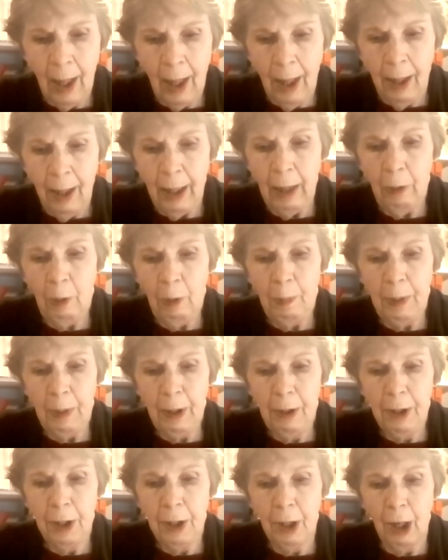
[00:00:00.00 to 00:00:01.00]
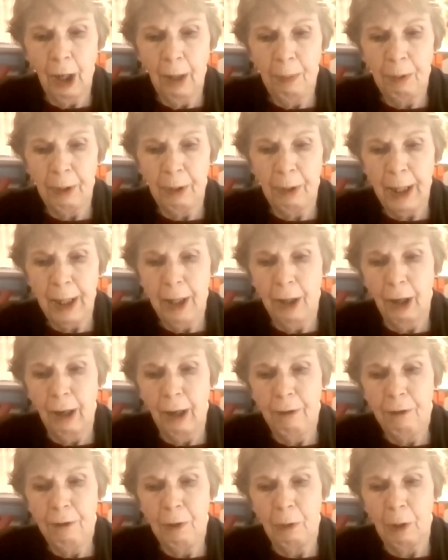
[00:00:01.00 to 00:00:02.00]
They were built and operated
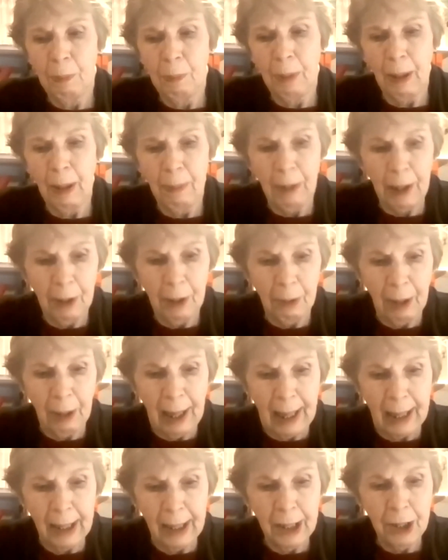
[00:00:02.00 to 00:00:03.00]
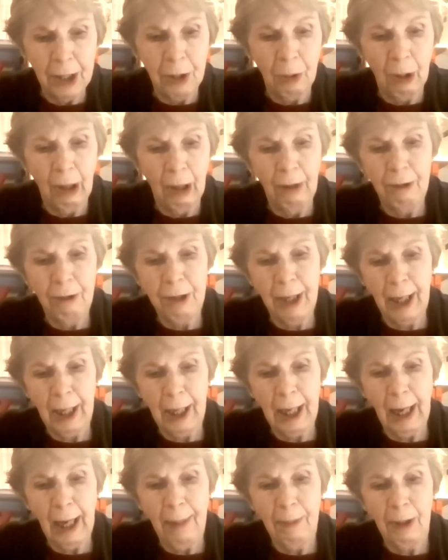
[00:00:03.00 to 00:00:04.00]
often with public grants to offset
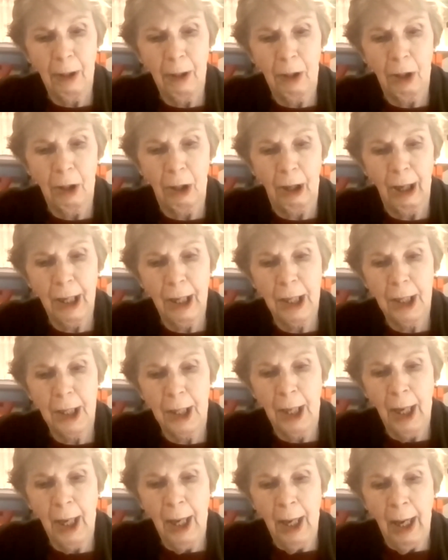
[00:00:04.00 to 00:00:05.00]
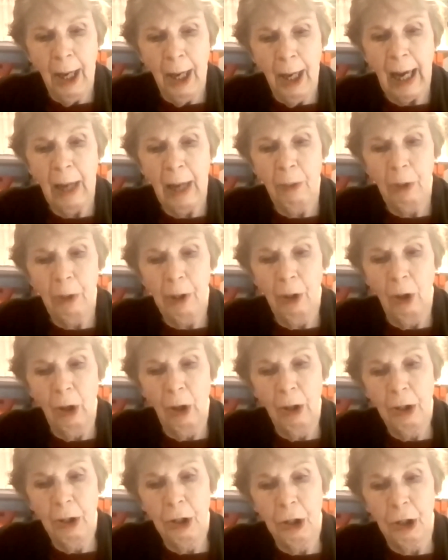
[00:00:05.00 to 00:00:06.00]
capital costs and with
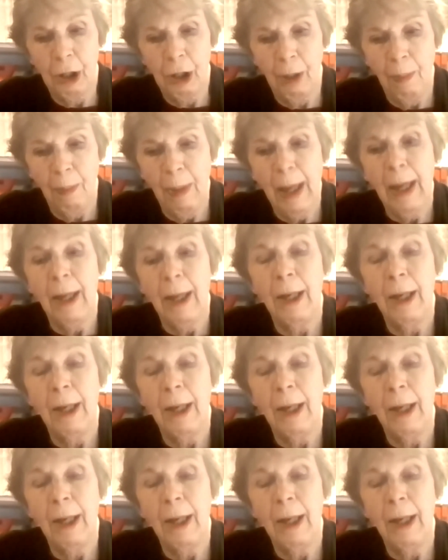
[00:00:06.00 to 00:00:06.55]
long-term